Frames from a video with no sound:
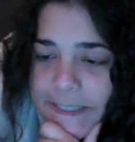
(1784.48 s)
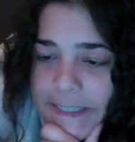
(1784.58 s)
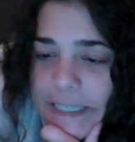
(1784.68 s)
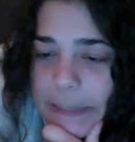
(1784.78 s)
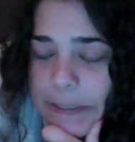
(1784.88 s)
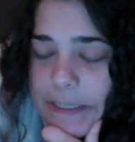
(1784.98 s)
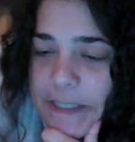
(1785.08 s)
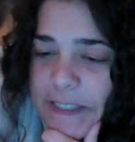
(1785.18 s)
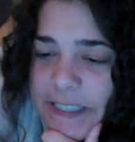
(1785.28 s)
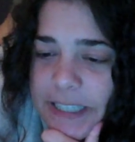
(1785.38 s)
Abby and
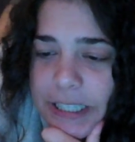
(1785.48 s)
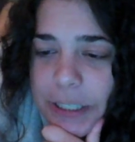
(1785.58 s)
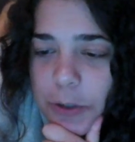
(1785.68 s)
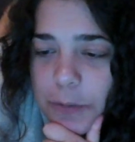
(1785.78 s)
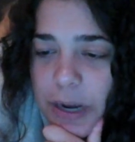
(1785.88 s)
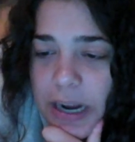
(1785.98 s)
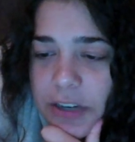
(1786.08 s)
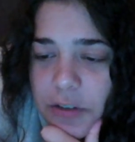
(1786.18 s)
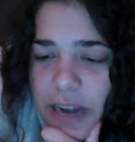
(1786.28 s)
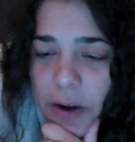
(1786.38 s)
I said goodbye
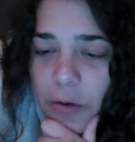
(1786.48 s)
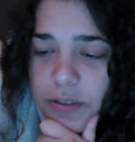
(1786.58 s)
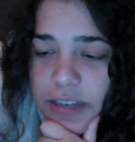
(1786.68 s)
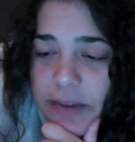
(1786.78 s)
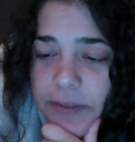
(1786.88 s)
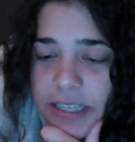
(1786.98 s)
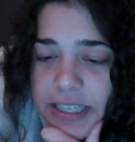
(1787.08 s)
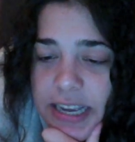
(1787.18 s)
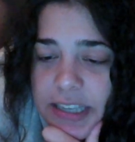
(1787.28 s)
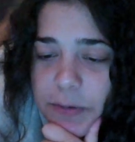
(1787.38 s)
to
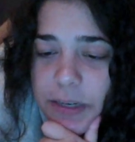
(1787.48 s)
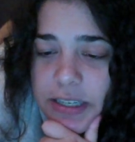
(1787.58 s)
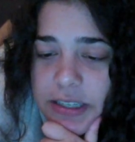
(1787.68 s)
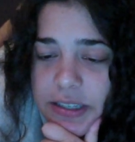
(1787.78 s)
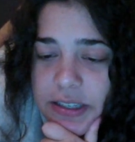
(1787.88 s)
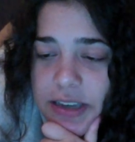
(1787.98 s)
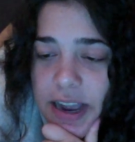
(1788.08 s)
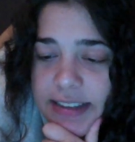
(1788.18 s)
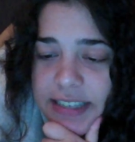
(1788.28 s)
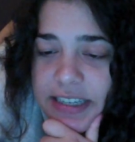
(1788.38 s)
Davis as we
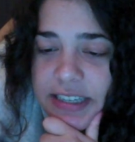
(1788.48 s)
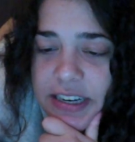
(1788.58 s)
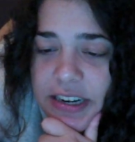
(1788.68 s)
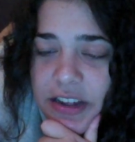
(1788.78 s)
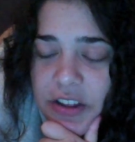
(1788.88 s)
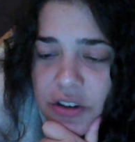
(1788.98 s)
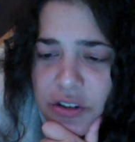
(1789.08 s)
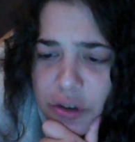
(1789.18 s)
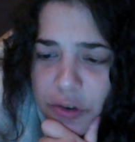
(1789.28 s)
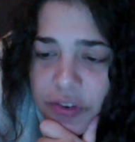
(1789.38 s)
as he did another
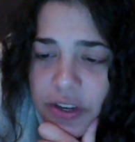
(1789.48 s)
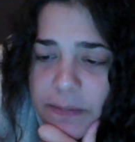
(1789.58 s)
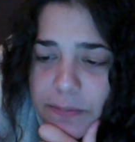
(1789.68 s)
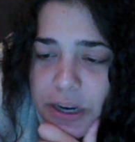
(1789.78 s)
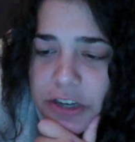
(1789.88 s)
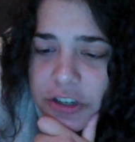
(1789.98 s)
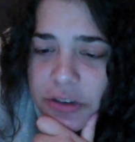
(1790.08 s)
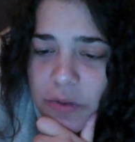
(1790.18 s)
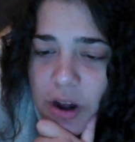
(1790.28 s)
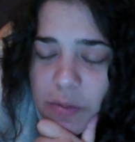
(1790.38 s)
goofy
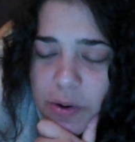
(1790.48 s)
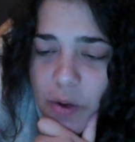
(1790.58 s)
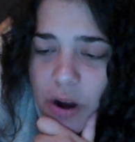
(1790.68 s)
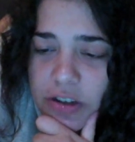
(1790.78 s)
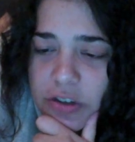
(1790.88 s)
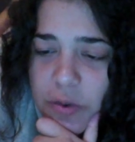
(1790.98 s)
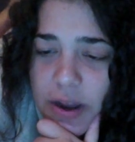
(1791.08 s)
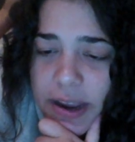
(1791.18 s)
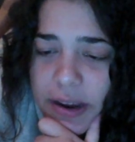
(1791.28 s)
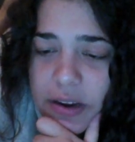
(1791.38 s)
impression while we walked
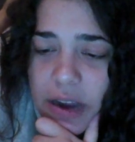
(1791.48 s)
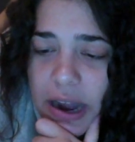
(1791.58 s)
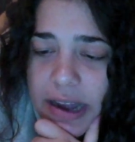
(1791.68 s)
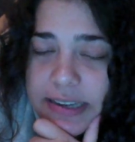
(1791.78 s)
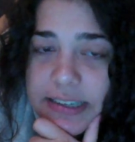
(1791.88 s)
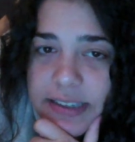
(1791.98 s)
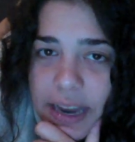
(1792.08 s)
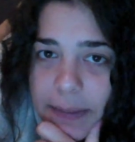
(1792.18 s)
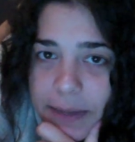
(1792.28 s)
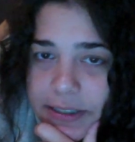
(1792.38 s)
away. God
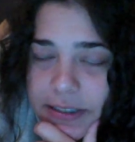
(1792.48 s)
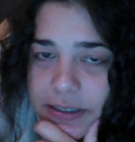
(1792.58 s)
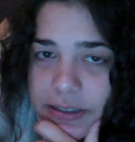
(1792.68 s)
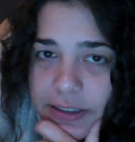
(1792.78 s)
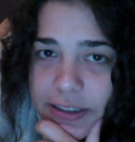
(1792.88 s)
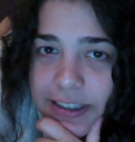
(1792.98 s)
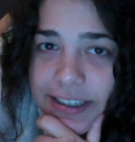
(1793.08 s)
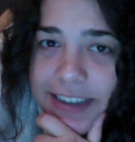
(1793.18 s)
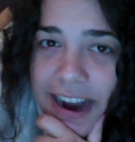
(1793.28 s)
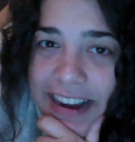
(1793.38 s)
damn it.
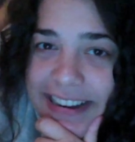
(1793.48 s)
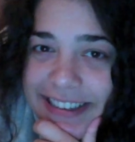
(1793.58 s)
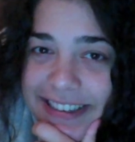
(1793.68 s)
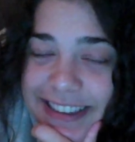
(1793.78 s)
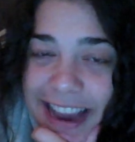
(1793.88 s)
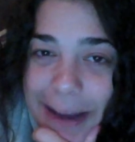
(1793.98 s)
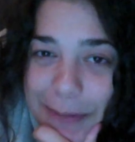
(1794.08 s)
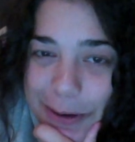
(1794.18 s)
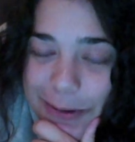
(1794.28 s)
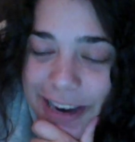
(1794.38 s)
God
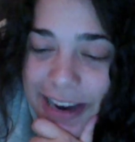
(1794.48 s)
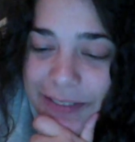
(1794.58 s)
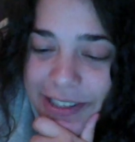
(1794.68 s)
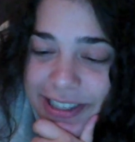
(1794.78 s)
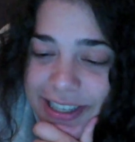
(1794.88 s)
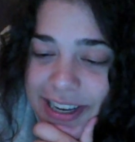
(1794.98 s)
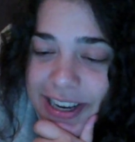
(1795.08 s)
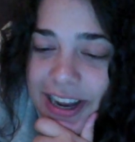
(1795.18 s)
damn you, Davis.